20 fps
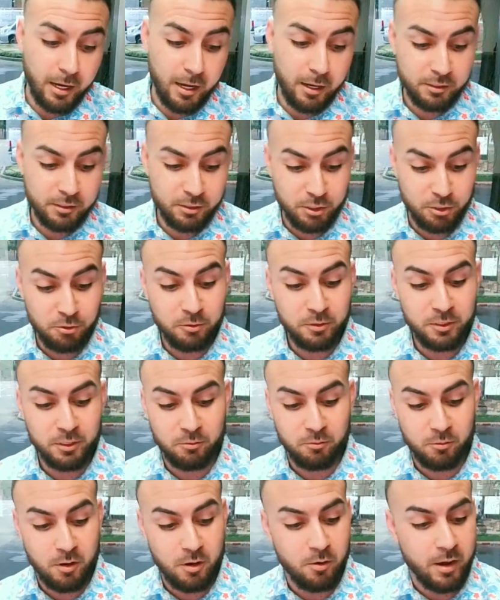got 2 in a
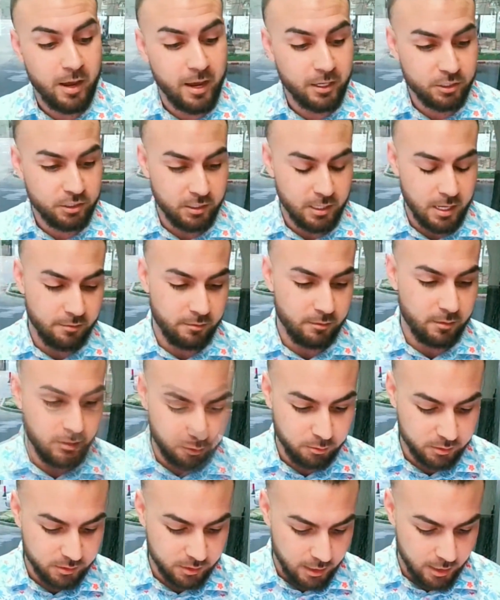row. I actually have, it
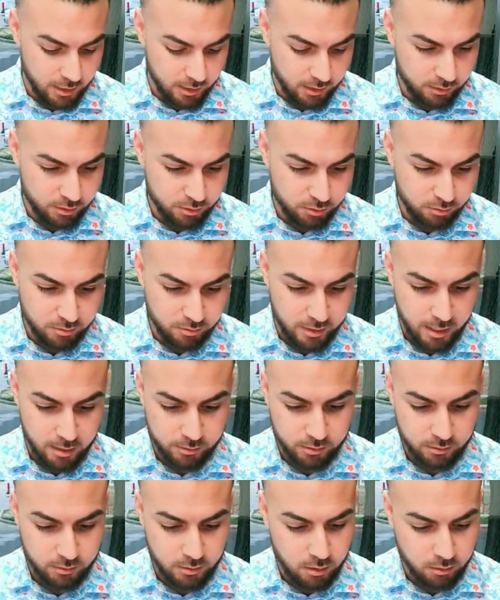was
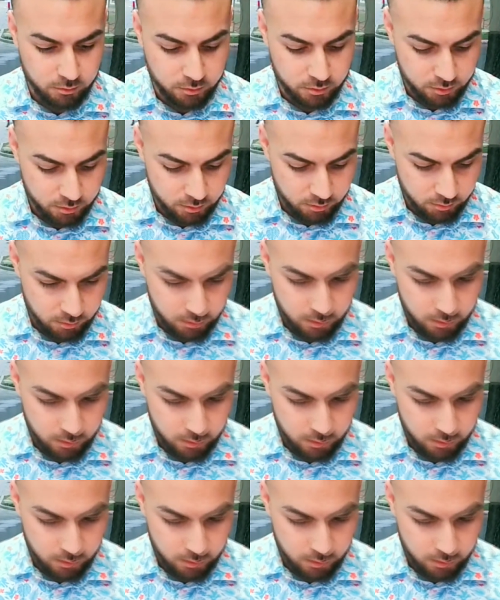$82,000,